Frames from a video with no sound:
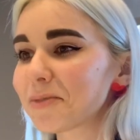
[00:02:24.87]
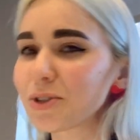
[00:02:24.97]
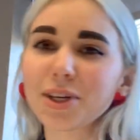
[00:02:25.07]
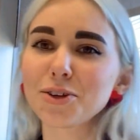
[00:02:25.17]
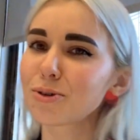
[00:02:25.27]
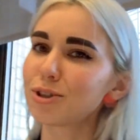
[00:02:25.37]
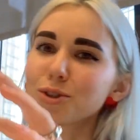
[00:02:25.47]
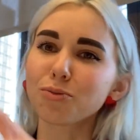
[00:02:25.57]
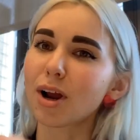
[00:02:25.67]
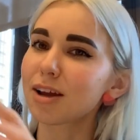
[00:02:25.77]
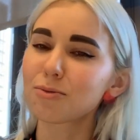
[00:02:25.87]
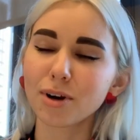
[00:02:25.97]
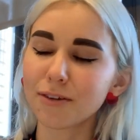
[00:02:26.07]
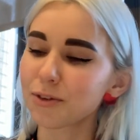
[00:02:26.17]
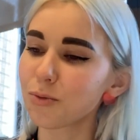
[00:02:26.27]
Just like you can just write
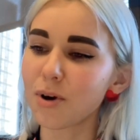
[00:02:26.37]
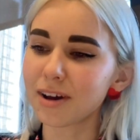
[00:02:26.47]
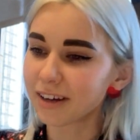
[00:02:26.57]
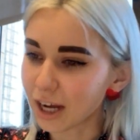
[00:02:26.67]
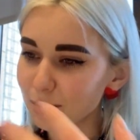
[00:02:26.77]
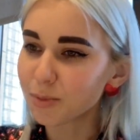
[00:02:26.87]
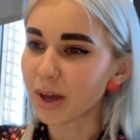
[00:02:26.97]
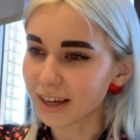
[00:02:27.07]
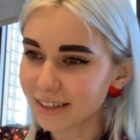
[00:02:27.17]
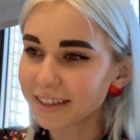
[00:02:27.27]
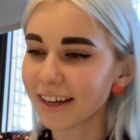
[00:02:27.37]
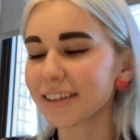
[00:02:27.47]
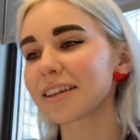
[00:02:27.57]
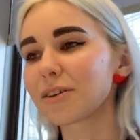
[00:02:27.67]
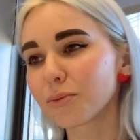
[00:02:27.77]
whatever you want. It comes back
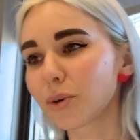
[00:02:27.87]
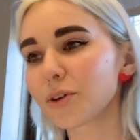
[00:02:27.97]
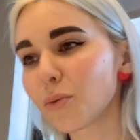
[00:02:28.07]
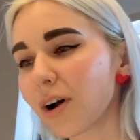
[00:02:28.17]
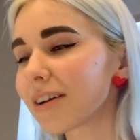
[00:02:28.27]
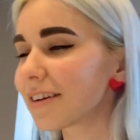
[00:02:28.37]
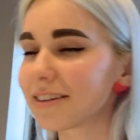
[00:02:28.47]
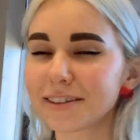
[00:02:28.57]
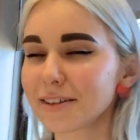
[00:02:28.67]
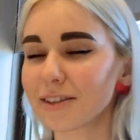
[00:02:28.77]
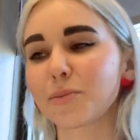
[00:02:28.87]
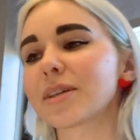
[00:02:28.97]
exactly what you wanted and it's